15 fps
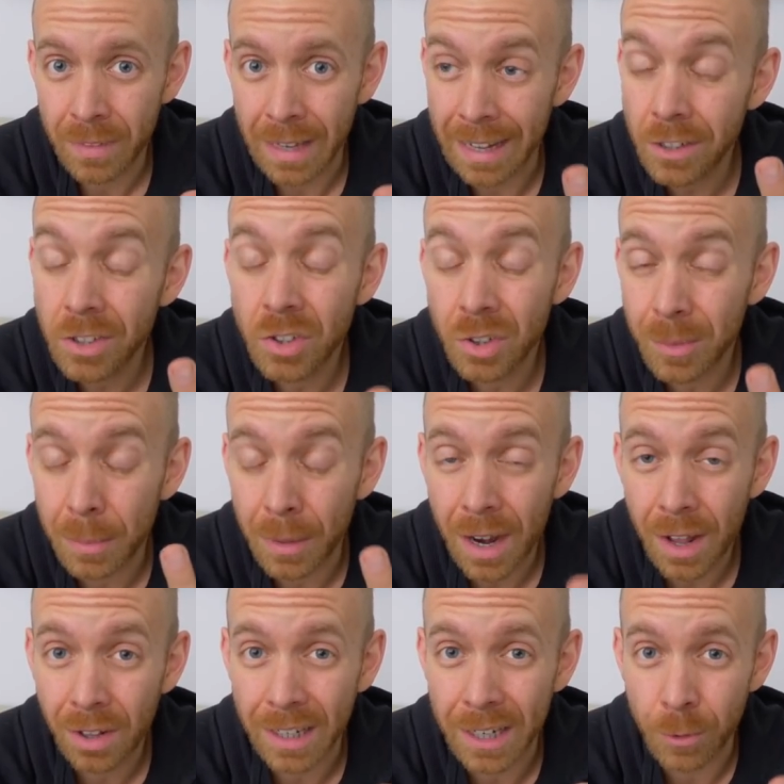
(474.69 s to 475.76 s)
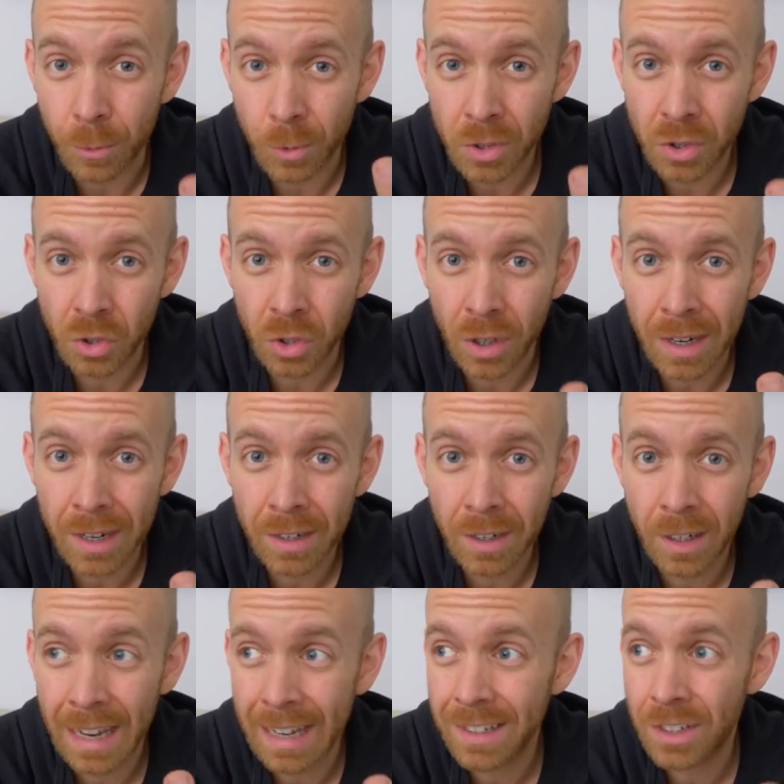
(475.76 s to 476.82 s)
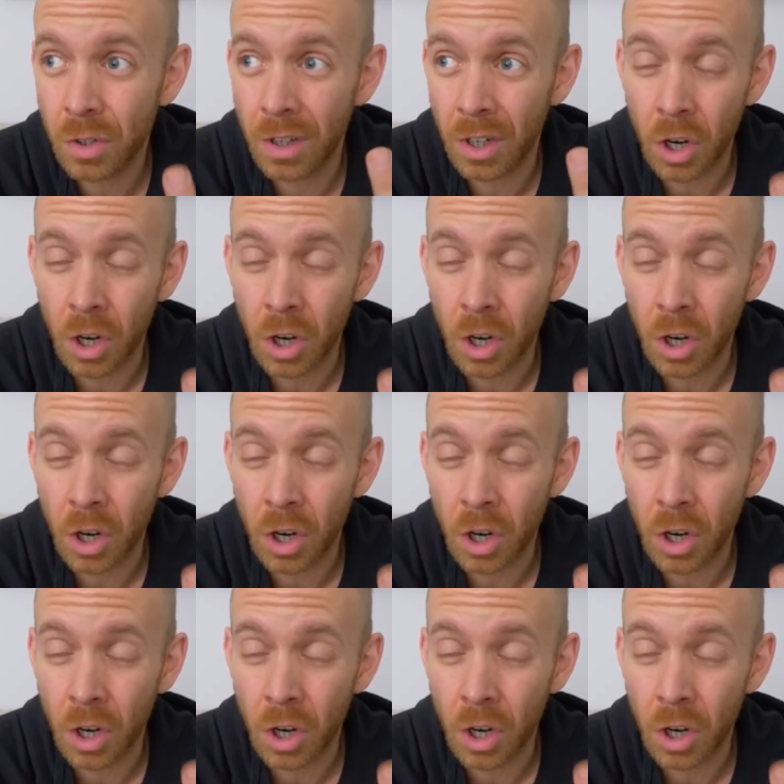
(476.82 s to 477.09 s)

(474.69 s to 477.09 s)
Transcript: Alistair Brownlee was trying to get to